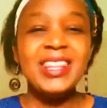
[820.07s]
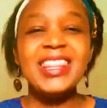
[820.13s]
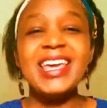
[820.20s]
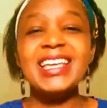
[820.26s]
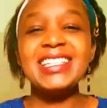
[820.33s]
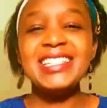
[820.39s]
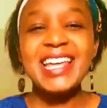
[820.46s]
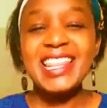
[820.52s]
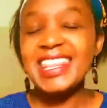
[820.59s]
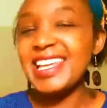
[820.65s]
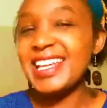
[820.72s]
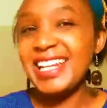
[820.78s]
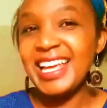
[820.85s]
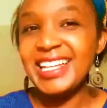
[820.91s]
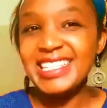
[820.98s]
There is
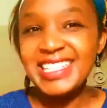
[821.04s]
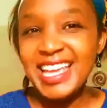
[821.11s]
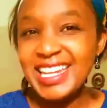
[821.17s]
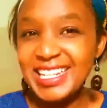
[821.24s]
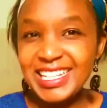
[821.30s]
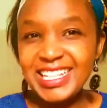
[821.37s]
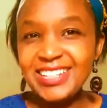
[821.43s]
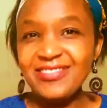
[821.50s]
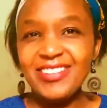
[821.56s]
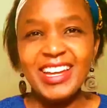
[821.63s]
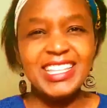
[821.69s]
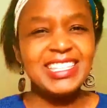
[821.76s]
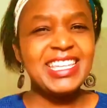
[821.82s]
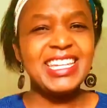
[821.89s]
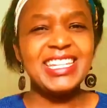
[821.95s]
nothing like sending
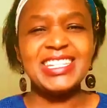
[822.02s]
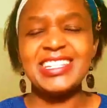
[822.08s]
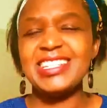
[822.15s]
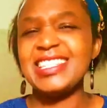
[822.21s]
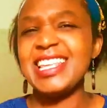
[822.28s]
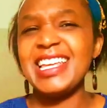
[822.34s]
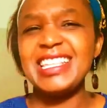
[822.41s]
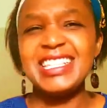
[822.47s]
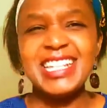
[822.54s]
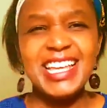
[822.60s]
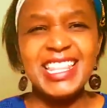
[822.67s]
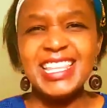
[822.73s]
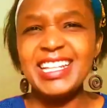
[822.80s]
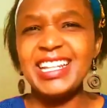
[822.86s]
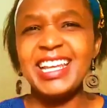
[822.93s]
invitations. There is
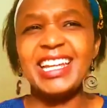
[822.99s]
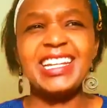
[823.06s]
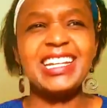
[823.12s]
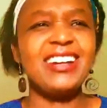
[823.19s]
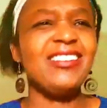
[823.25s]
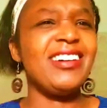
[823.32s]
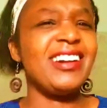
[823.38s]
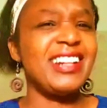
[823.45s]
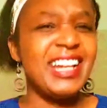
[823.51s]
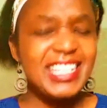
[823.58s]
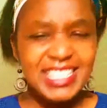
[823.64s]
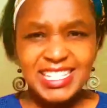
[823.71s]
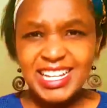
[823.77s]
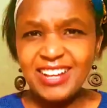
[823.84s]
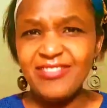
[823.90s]
nothing like
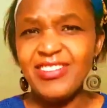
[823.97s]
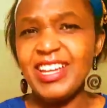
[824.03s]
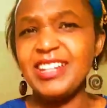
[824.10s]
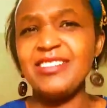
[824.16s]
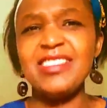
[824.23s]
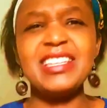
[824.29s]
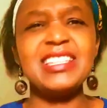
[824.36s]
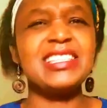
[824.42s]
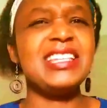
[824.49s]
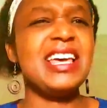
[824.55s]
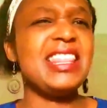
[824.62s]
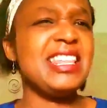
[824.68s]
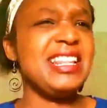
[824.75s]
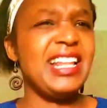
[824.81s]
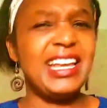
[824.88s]
organizing a venue. There is
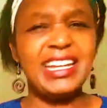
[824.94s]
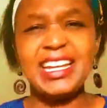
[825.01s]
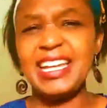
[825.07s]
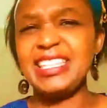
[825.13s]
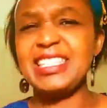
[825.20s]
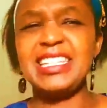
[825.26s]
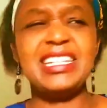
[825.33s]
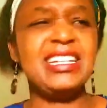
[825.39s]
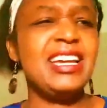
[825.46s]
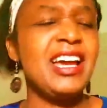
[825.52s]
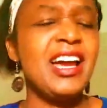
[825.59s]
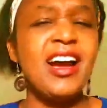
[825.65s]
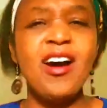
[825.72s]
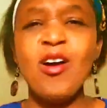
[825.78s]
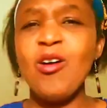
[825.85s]
nothing like getting
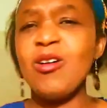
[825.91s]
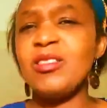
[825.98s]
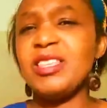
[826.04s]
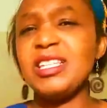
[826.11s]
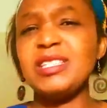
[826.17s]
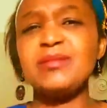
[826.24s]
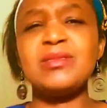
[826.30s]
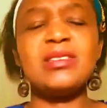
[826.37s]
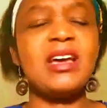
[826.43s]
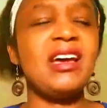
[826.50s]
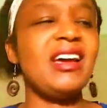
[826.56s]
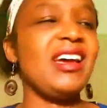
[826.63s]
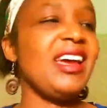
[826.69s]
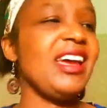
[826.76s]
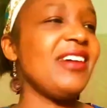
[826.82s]
all these,
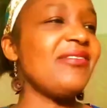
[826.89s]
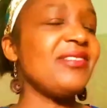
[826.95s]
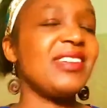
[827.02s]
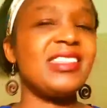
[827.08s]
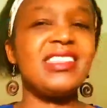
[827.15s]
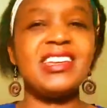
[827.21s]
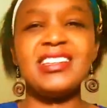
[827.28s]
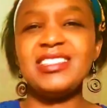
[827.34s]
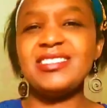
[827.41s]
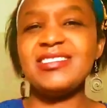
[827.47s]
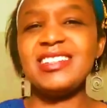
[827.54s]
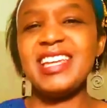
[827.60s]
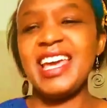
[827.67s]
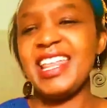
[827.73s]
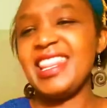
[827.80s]
uh, everything
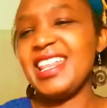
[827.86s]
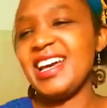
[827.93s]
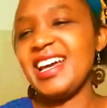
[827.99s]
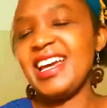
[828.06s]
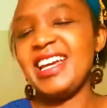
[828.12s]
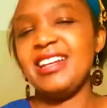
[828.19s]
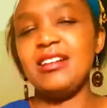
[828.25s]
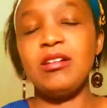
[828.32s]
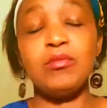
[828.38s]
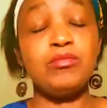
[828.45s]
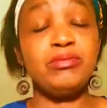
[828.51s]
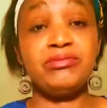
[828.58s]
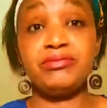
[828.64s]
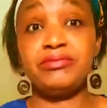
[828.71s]
together and uh,